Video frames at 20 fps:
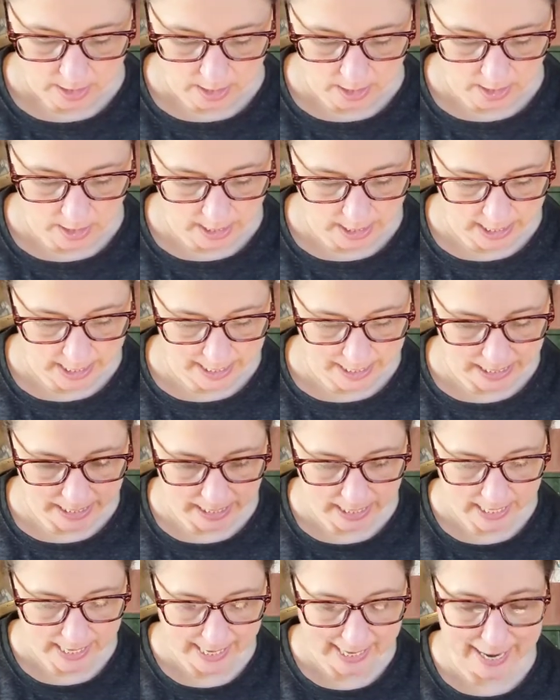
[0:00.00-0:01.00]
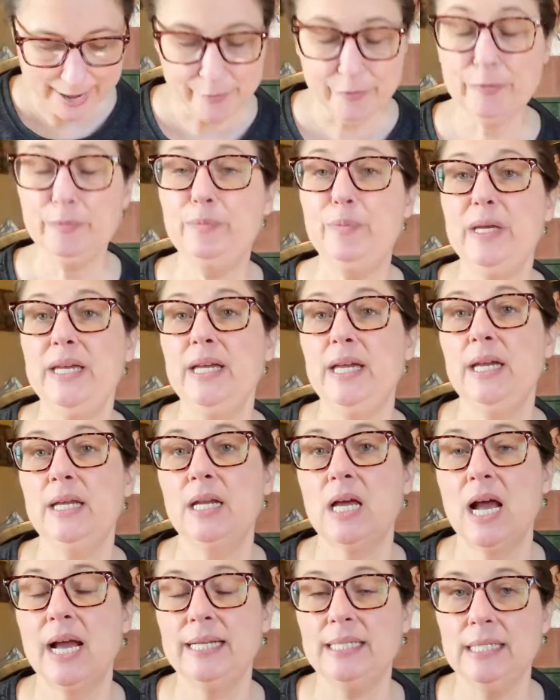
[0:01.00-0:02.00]
I
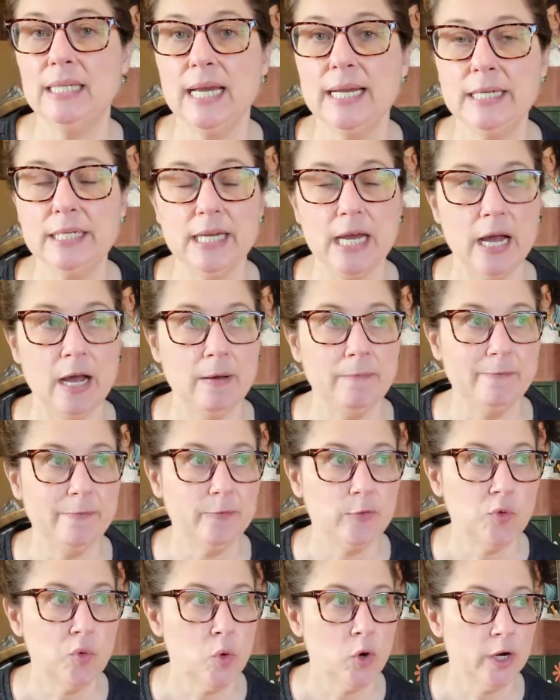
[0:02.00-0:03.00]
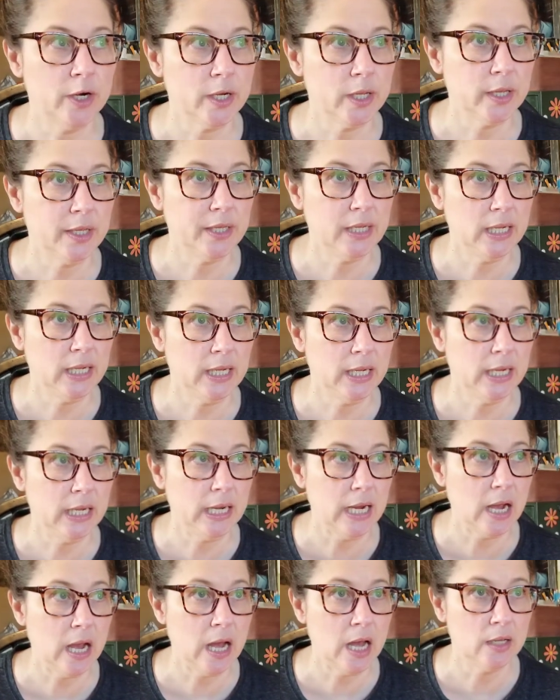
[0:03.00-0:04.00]
signed up for the